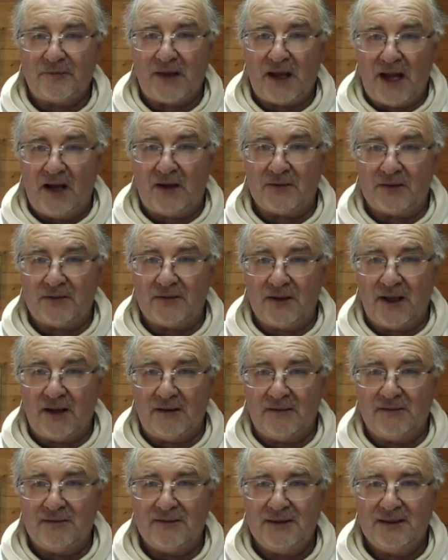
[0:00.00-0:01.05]
out of
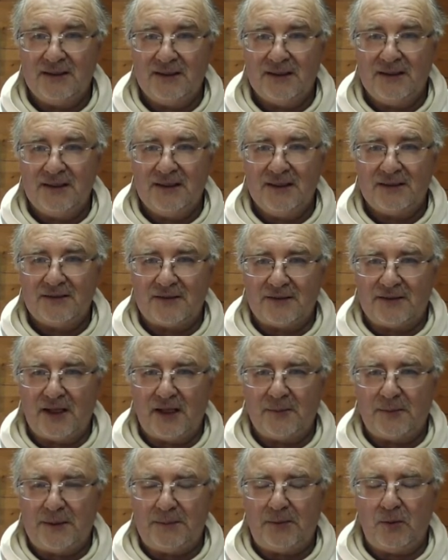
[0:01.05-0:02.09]
love, to
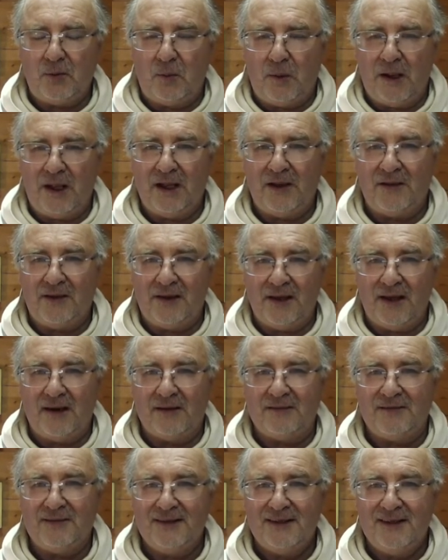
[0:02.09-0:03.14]
tell people where the love